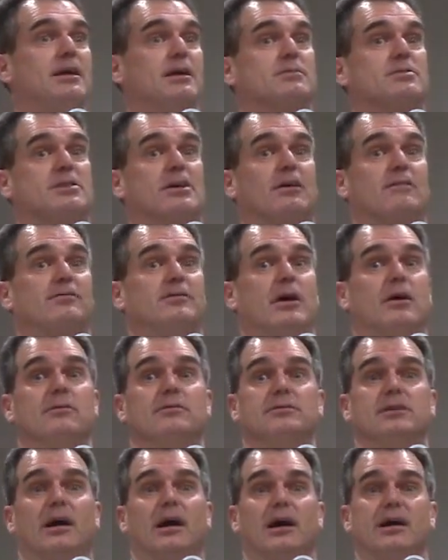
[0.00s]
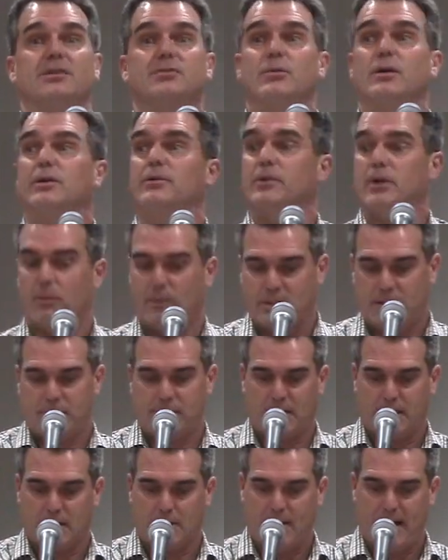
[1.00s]
Himself known to us, we don't know
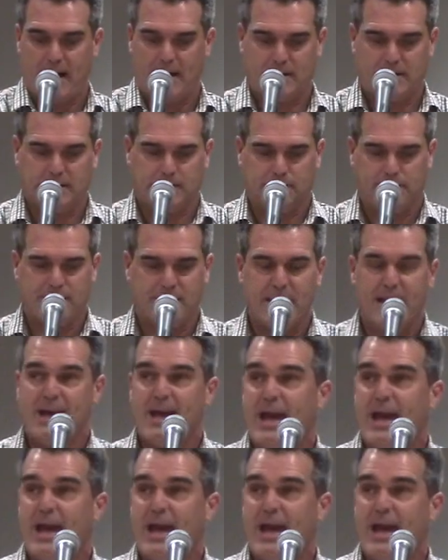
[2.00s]
anything about Him.